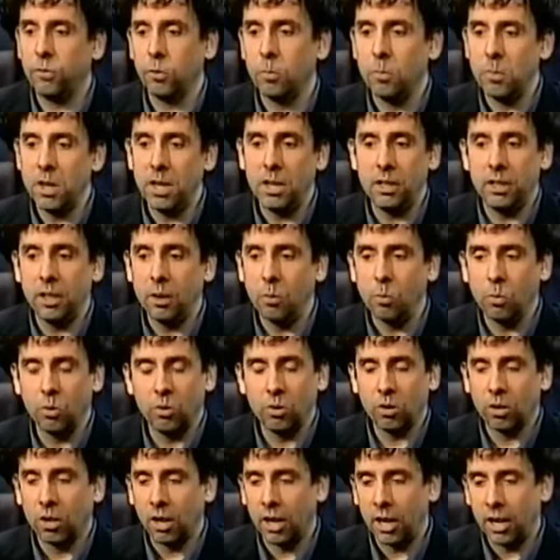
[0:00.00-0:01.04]
for me. They
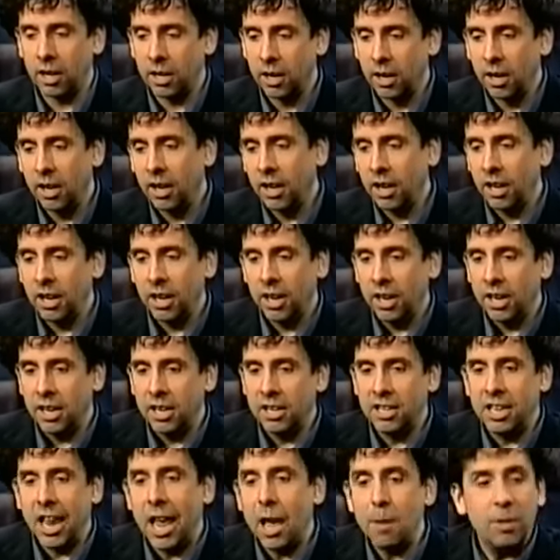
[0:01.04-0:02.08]
weren't like
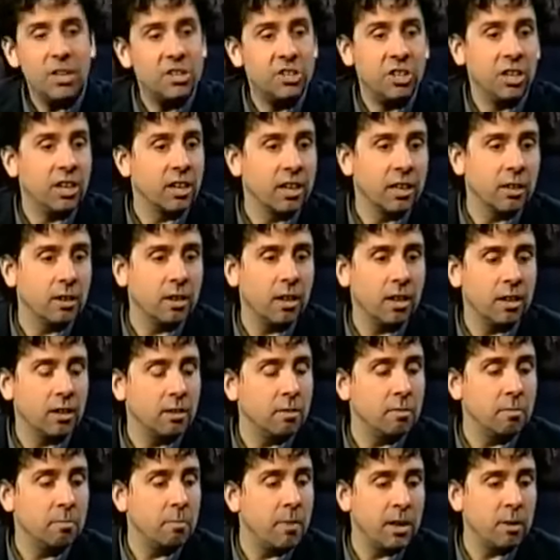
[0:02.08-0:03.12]
damaging and,
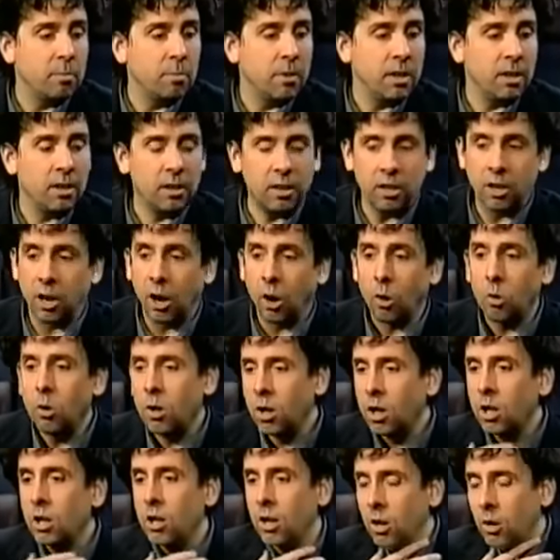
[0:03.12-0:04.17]
and make me you know
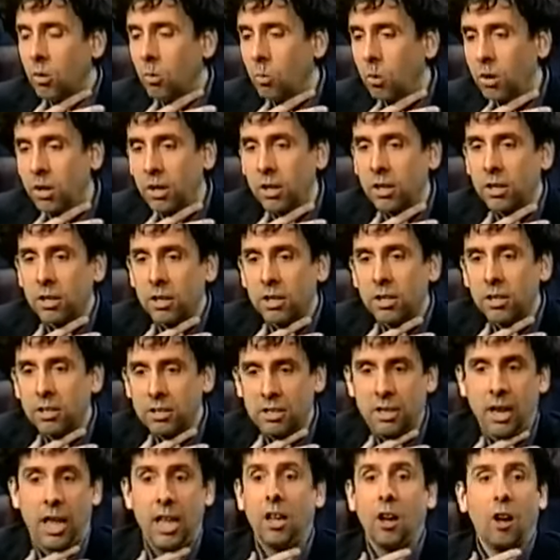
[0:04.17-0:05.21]
want to
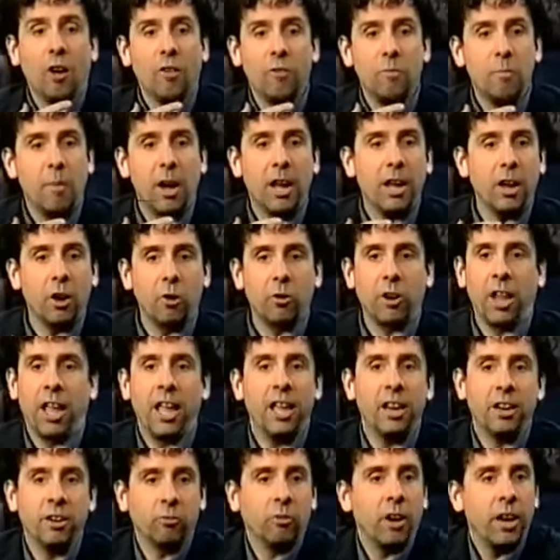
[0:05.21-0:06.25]
take off my own
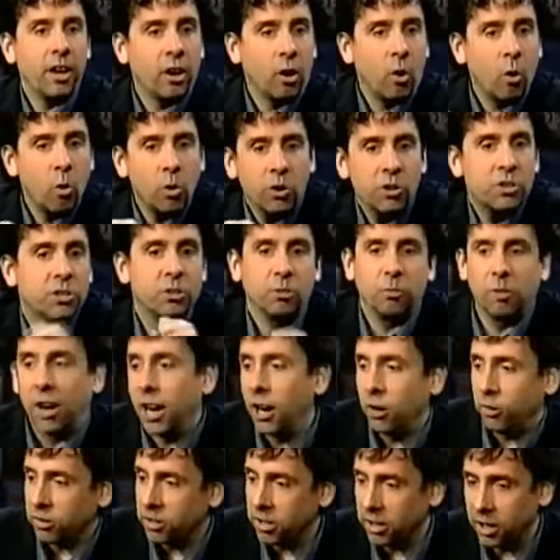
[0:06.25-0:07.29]
head and ride a horse
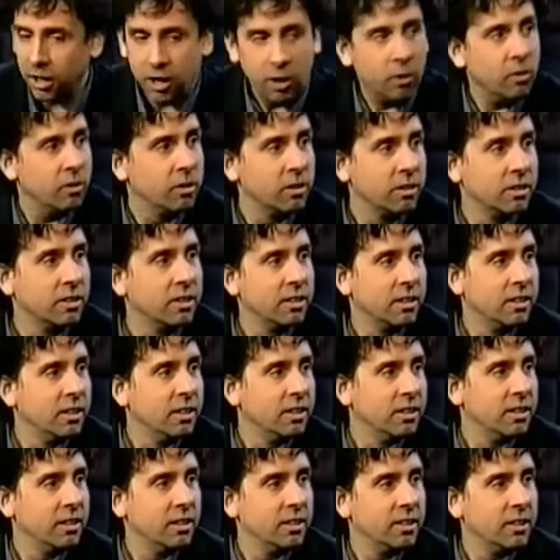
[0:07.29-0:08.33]
around. You know.
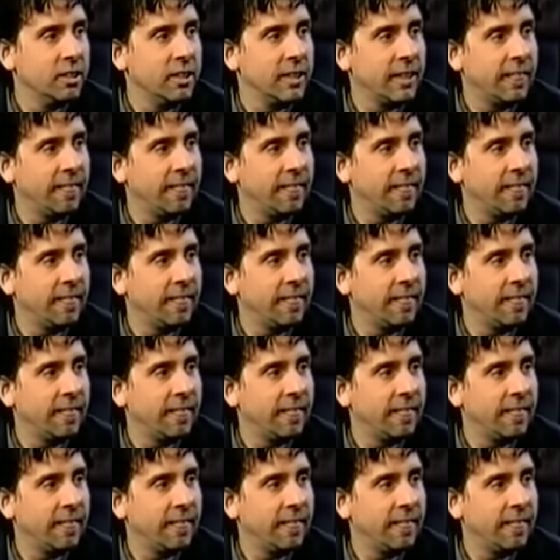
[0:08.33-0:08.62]
Or